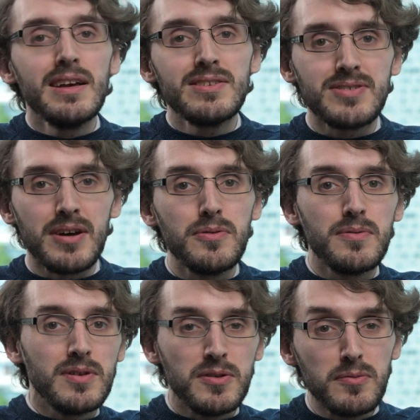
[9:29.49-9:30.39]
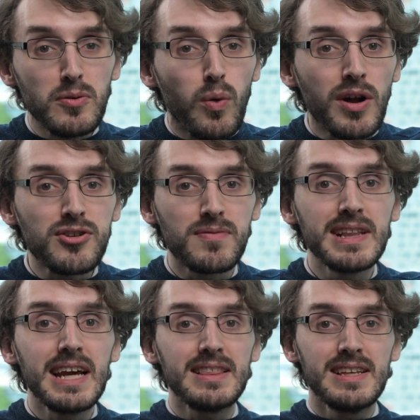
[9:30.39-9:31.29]
So you want to
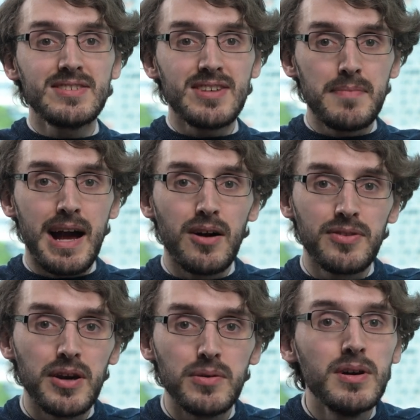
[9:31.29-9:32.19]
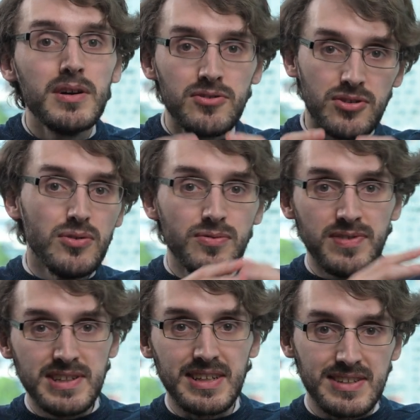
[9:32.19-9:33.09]
relate this somehow, though, to
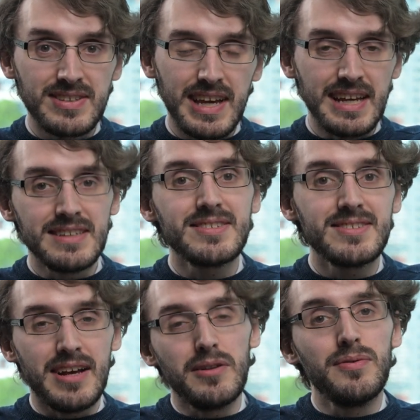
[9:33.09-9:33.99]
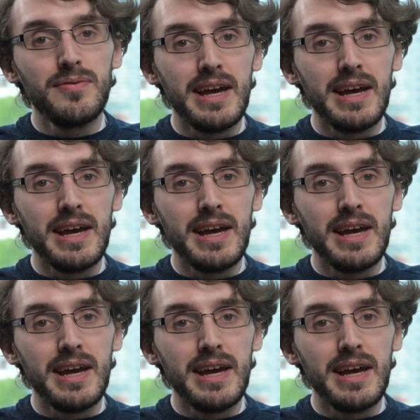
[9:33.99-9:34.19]
physics itself.